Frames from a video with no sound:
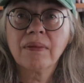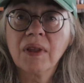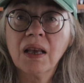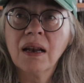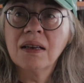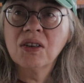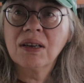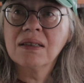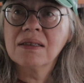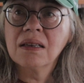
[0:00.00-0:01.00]
And as you
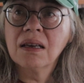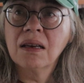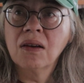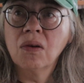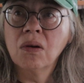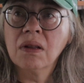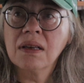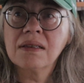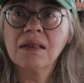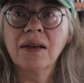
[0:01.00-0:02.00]
can see, all
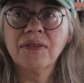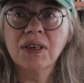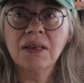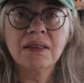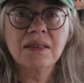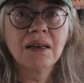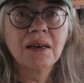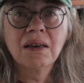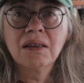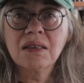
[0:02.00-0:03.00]
that's left is
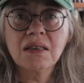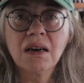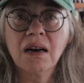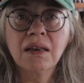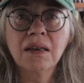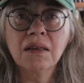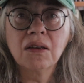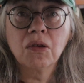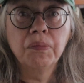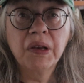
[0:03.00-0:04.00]
a tiny
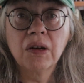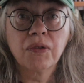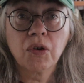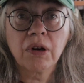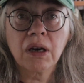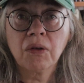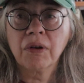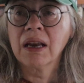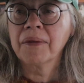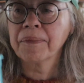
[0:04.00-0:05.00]
little bit of
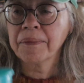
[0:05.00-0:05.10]
greenery.